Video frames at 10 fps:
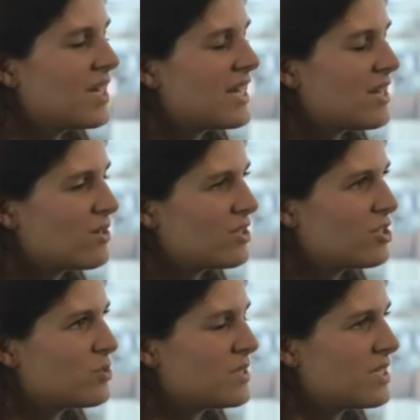And how can
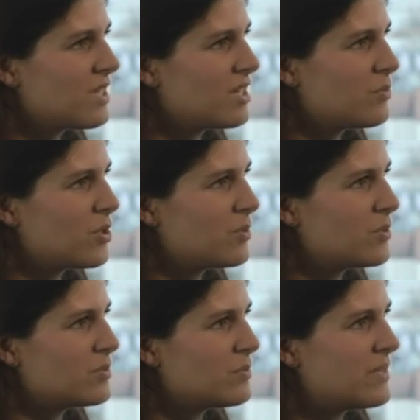those particular
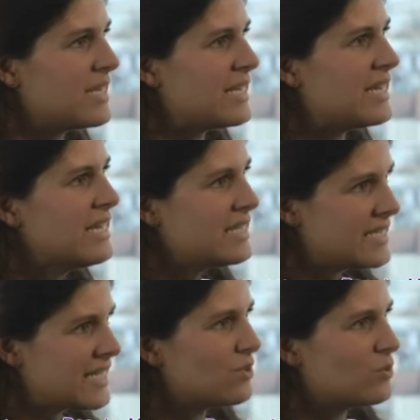problems be
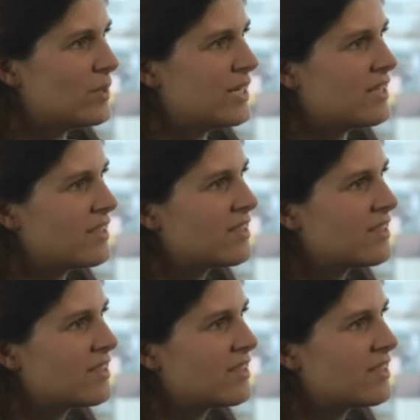dealt with?